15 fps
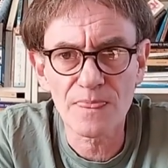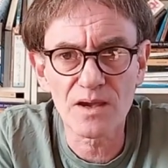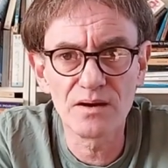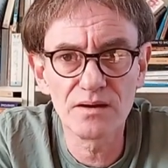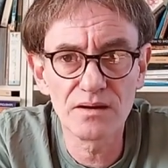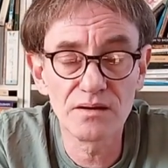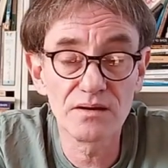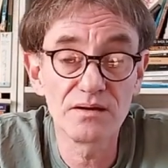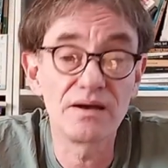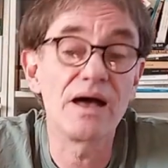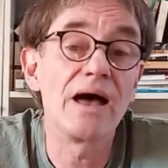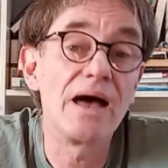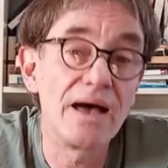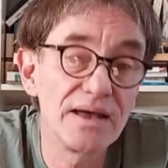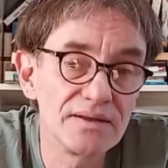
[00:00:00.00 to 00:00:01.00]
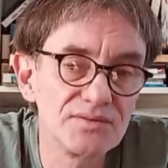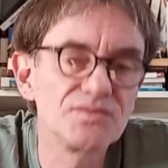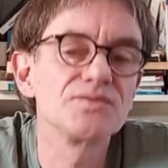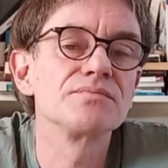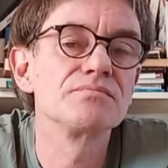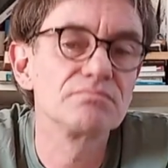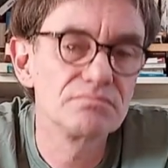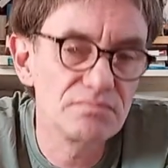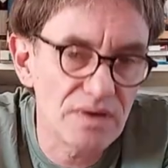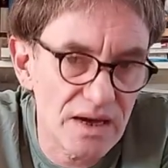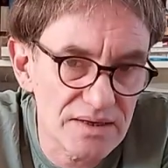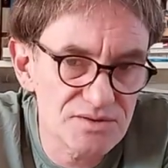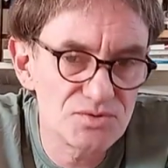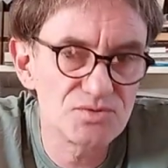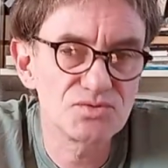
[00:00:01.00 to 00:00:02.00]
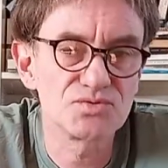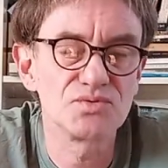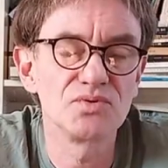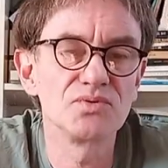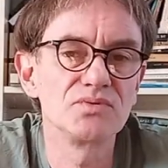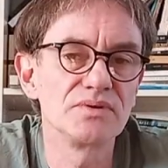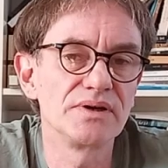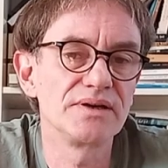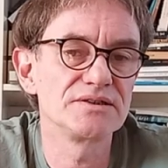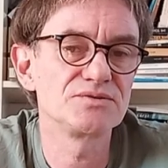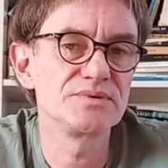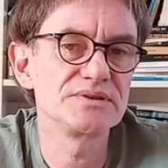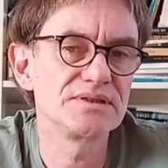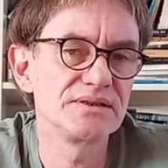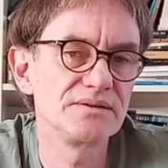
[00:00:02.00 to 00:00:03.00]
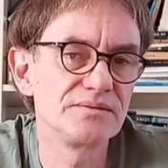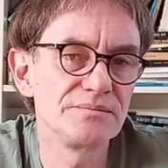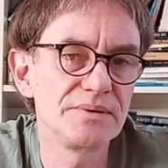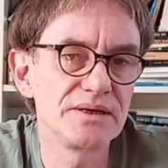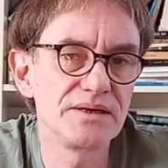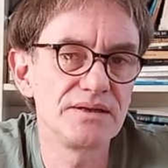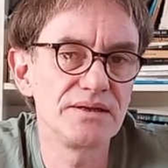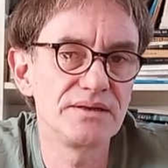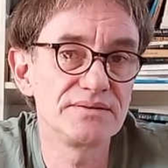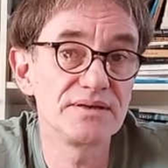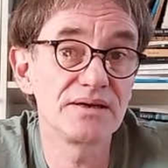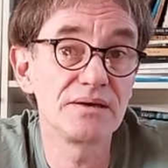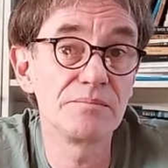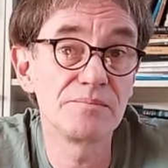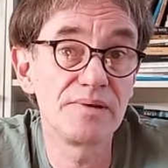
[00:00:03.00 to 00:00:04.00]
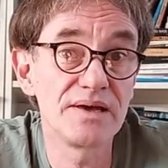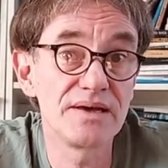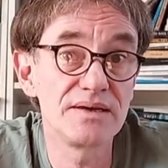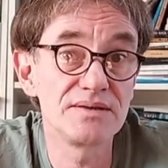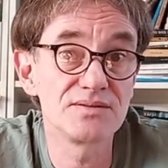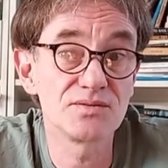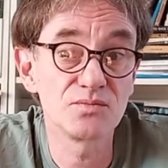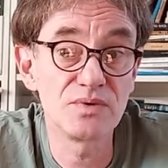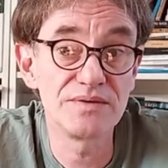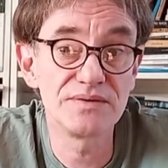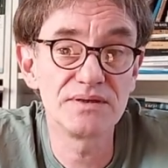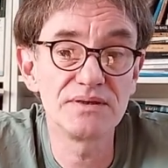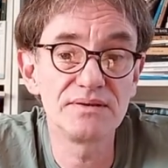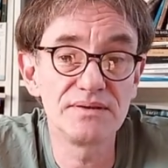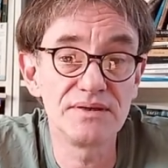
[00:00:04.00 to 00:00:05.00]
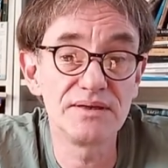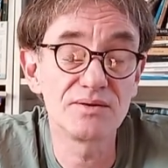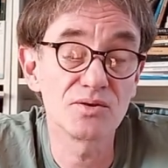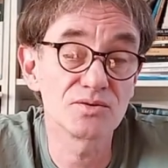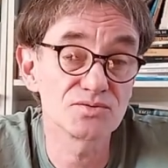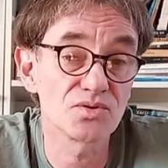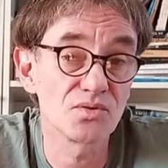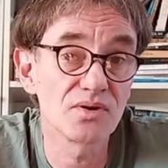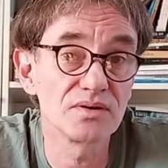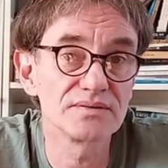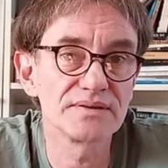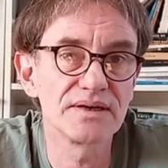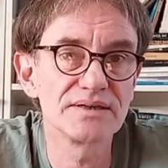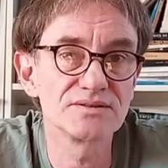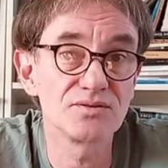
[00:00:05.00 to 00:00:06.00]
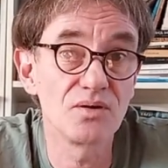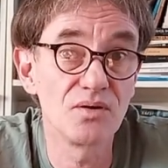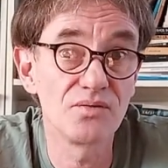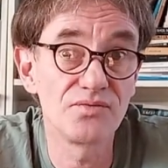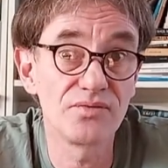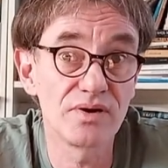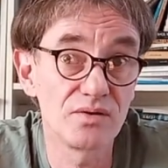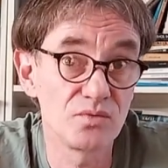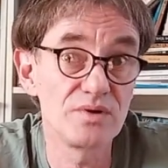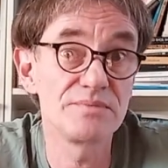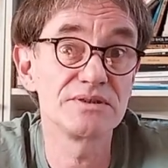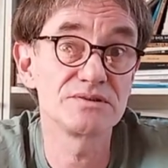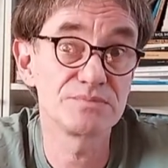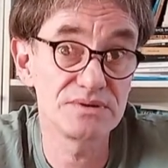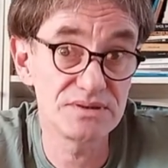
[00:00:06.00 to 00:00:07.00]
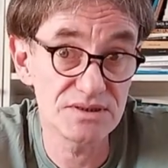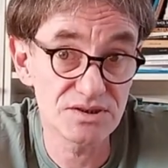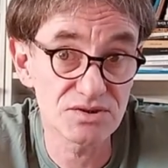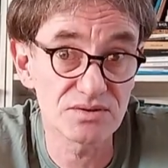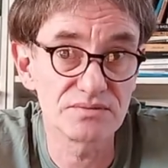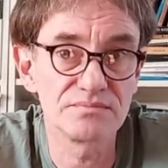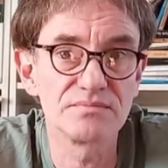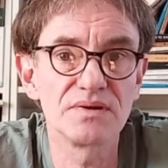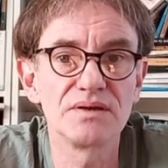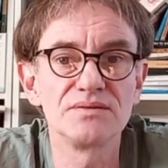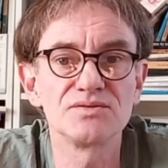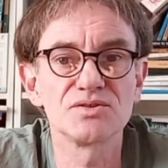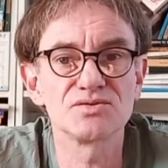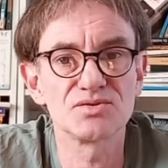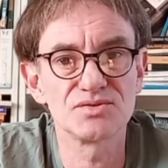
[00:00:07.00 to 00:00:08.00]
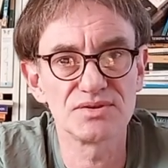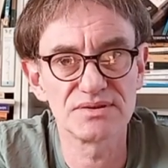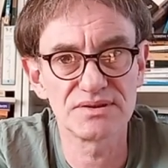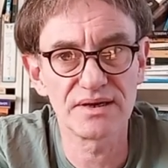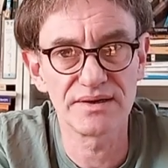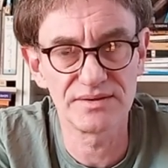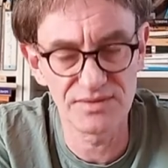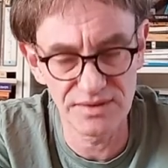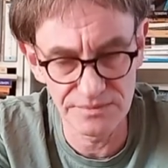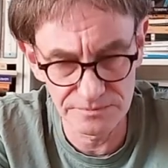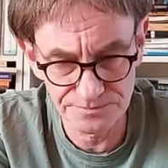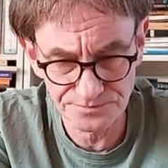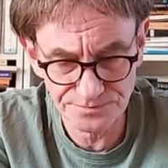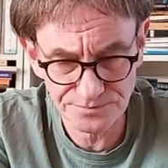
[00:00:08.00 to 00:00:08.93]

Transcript: And as usual, and as we said in the beginning, taking place within the cultural context of women's position in such a society,